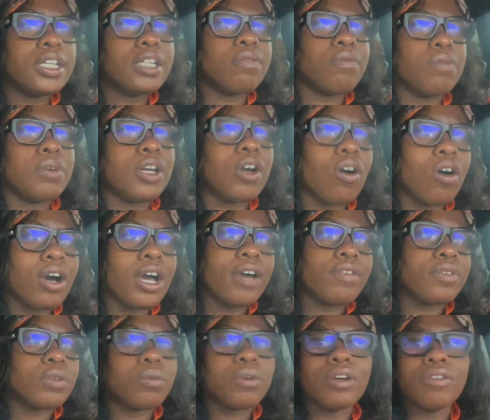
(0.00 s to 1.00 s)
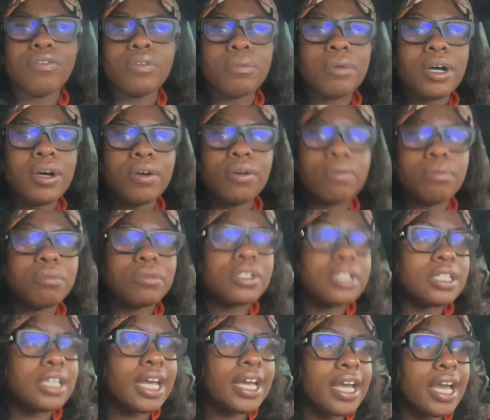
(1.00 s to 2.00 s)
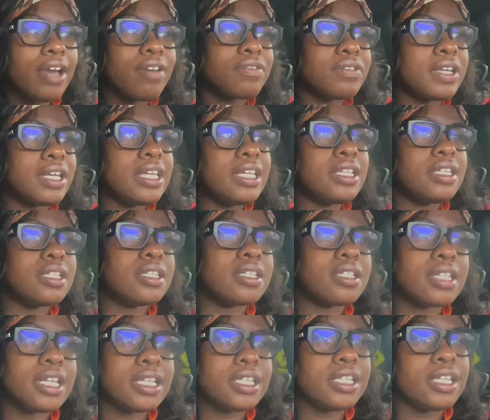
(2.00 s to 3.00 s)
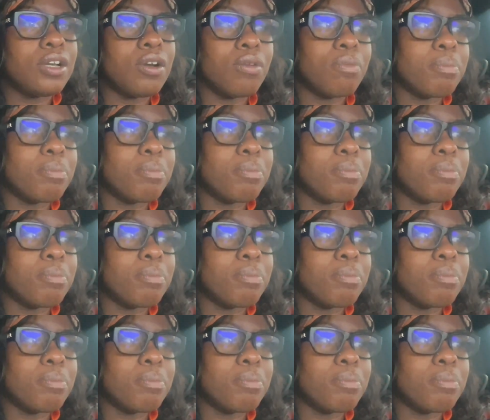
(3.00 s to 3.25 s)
we all have to work from home. Like have kids that's single